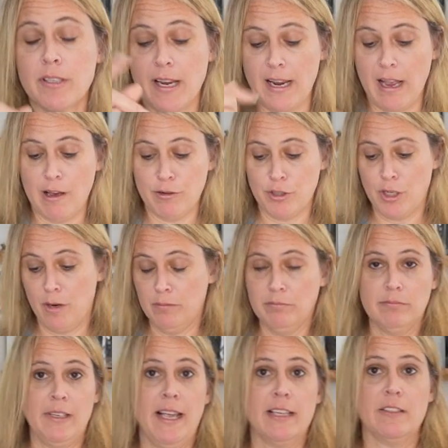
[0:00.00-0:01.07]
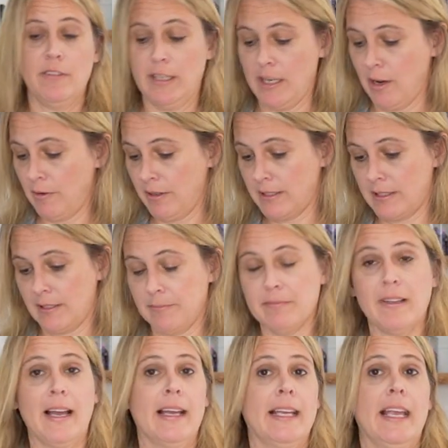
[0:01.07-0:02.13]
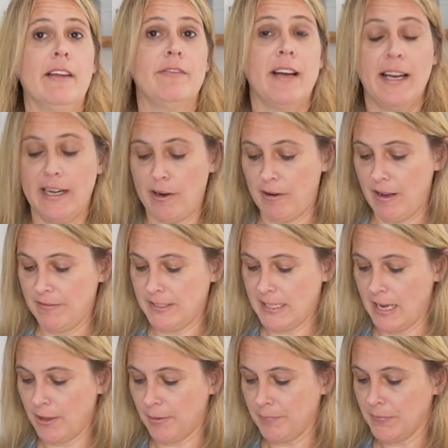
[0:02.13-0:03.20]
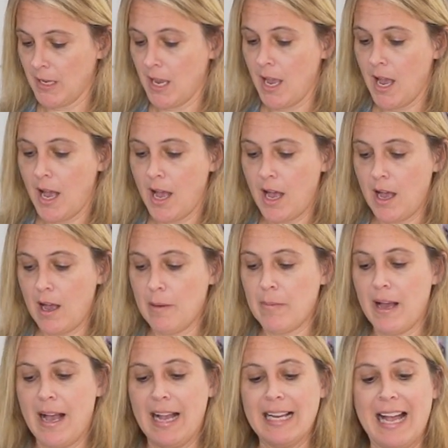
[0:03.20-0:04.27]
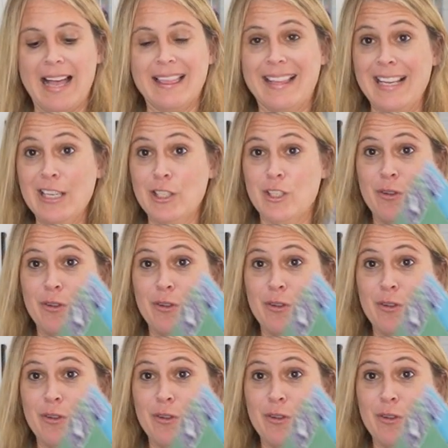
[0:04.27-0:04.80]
day I'll show next video because I can't find it. I don't have it together. I got these